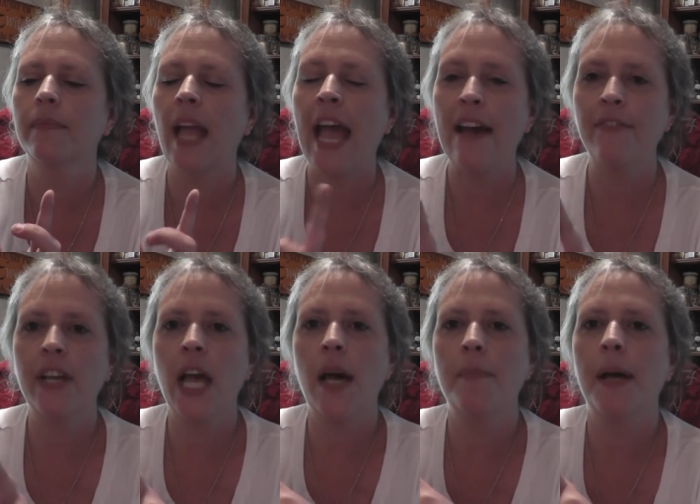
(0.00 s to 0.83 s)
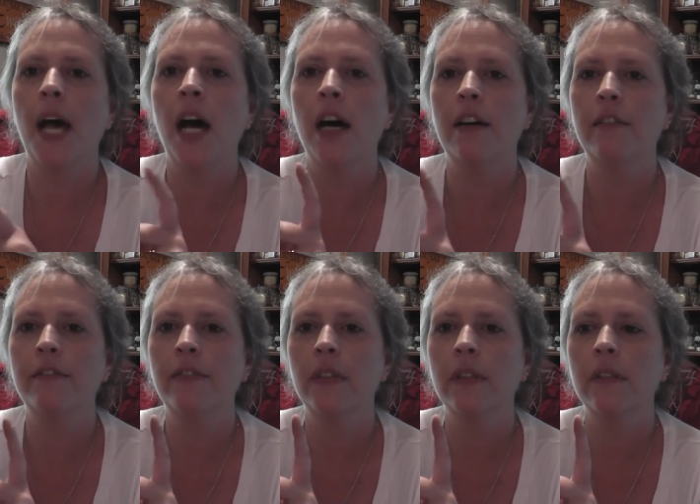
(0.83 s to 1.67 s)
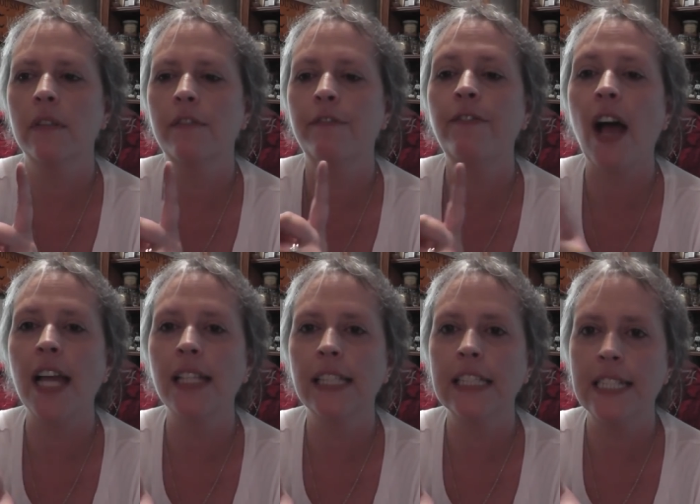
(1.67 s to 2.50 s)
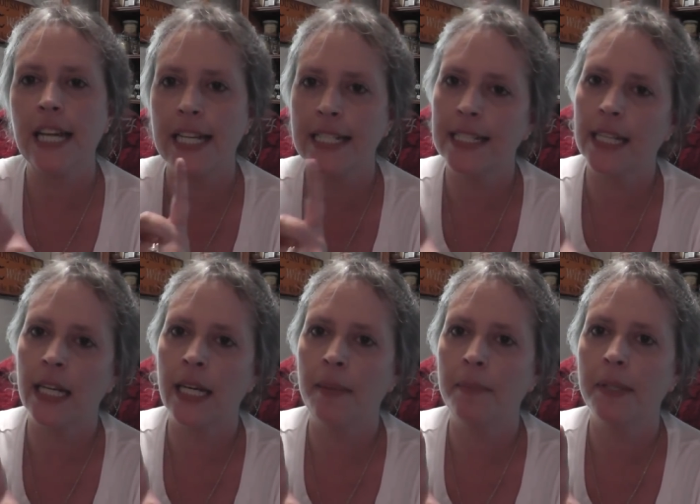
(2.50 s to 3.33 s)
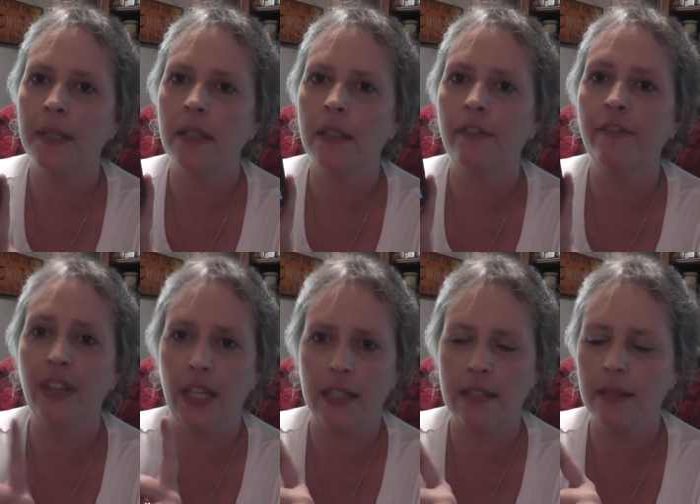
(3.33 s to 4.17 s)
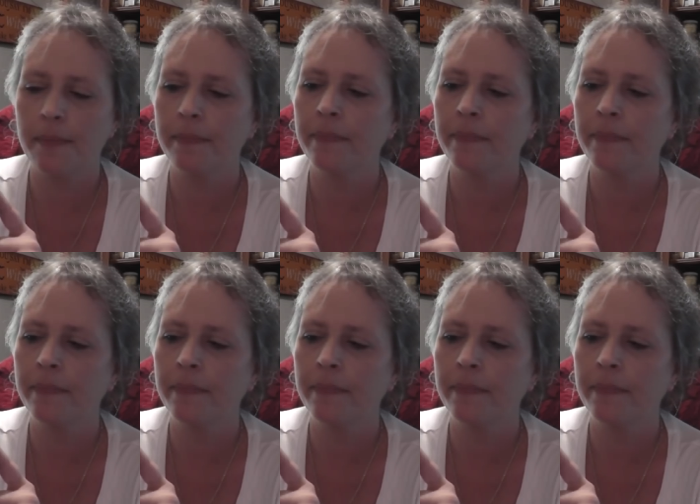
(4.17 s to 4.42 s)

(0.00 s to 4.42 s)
half a cup of finely diced up figs,